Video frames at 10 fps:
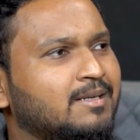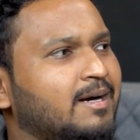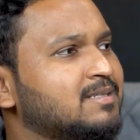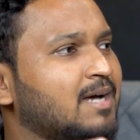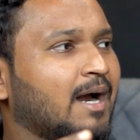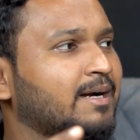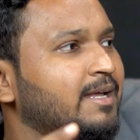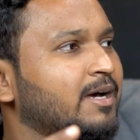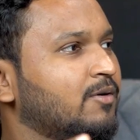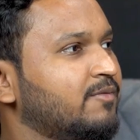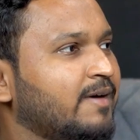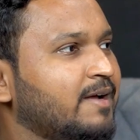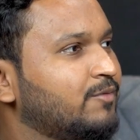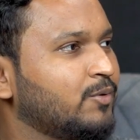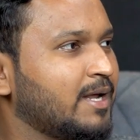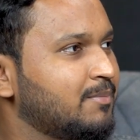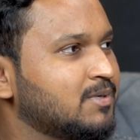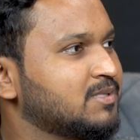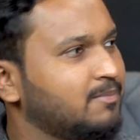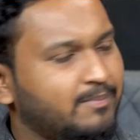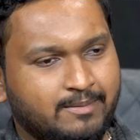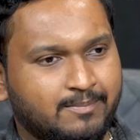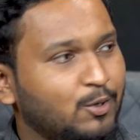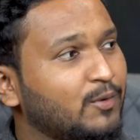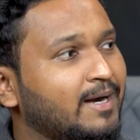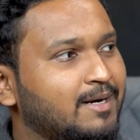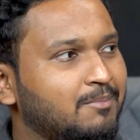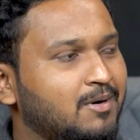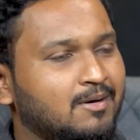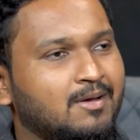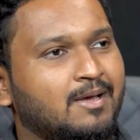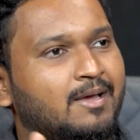that is hardly around 5 to 10%, below that number.